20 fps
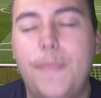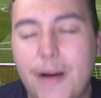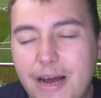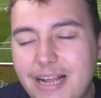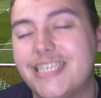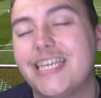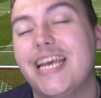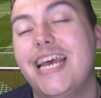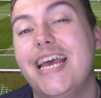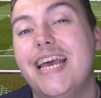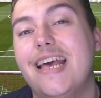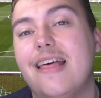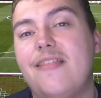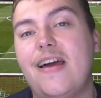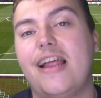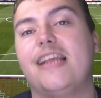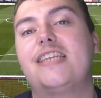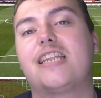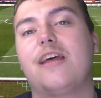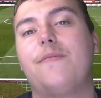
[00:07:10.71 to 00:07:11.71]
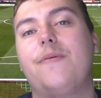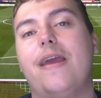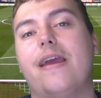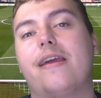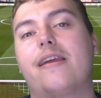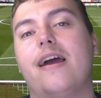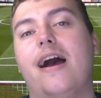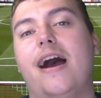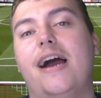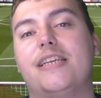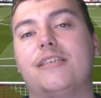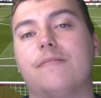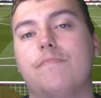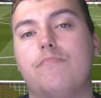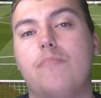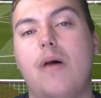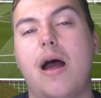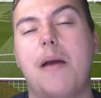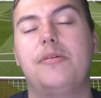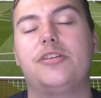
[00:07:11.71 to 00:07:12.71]
But that's gonna be it, guys.
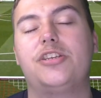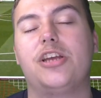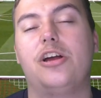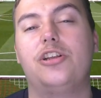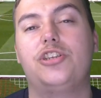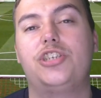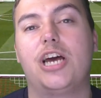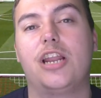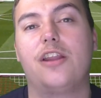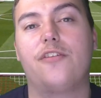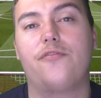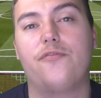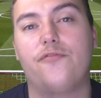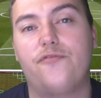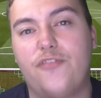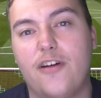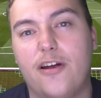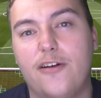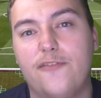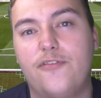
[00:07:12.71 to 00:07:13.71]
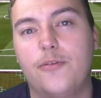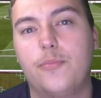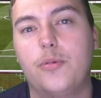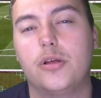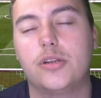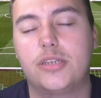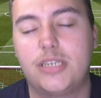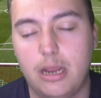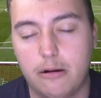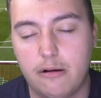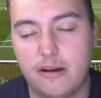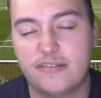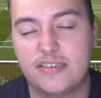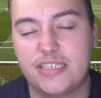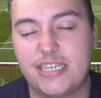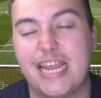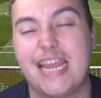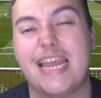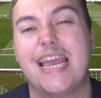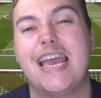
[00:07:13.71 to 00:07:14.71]
My name is Aaron Chandler from Fair Football
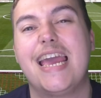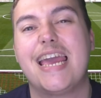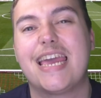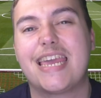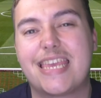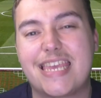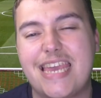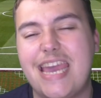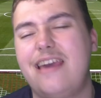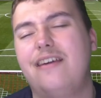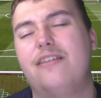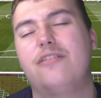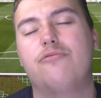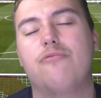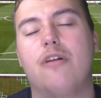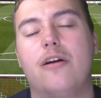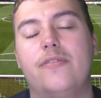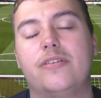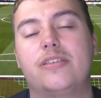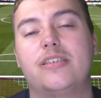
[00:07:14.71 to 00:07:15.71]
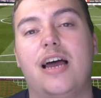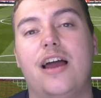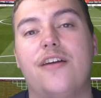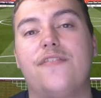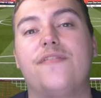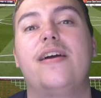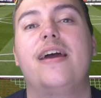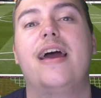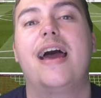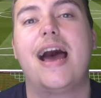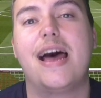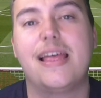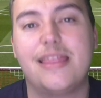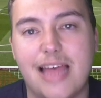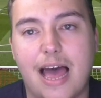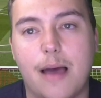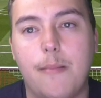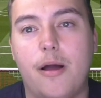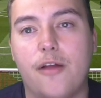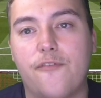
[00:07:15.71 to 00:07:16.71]
DRC, Keel in the Rovers Life,
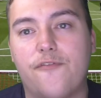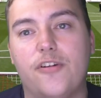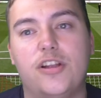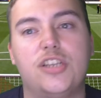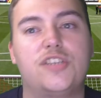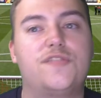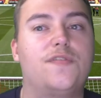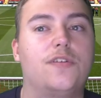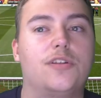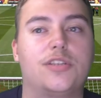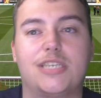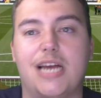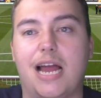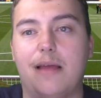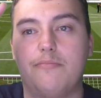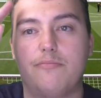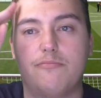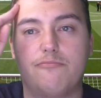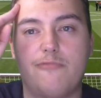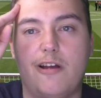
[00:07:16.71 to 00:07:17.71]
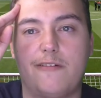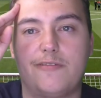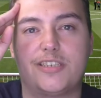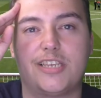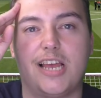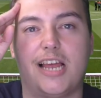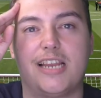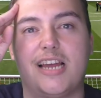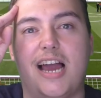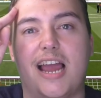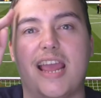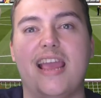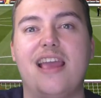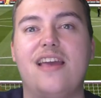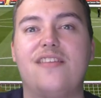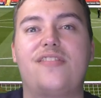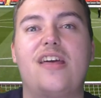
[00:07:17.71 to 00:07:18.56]
and that, my friends, full time Riverside Eye.